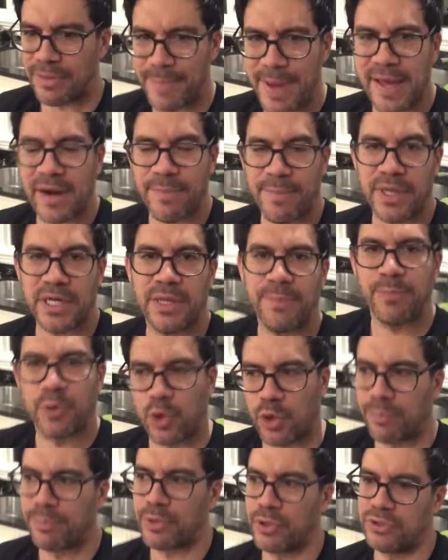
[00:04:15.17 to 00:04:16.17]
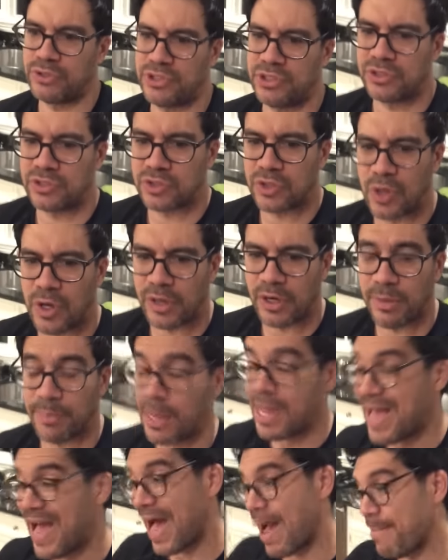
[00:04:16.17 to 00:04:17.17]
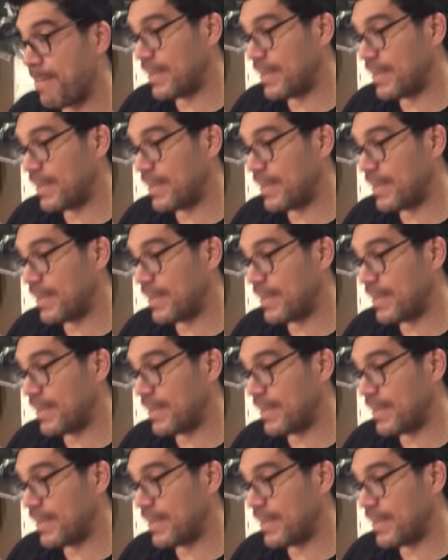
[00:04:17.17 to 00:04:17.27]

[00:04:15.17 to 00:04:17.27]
The amount of money per person has gone up.